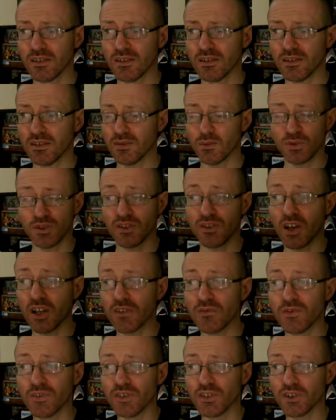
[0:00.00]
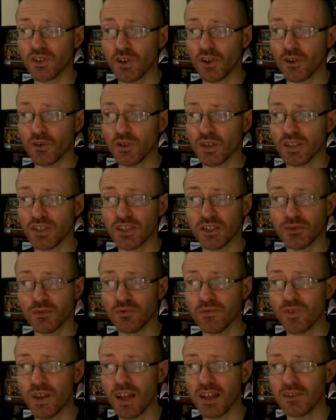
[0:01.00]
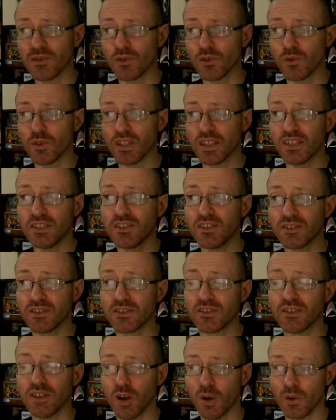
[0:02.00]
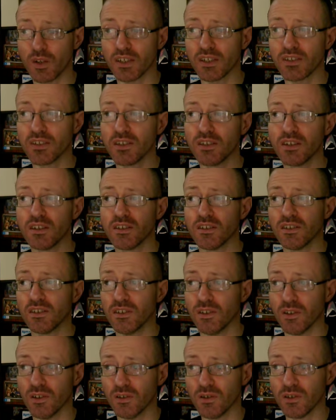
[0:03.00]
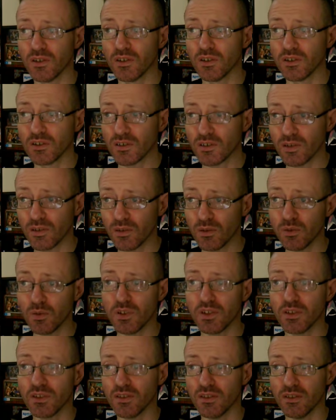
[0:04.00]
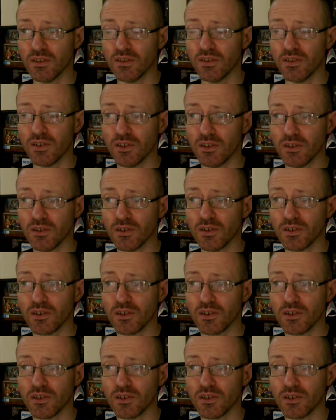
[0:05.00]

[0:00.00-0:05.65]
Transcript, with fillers: just were excited for the show and are genuine fans, or were they just going, you know, to look at, you know,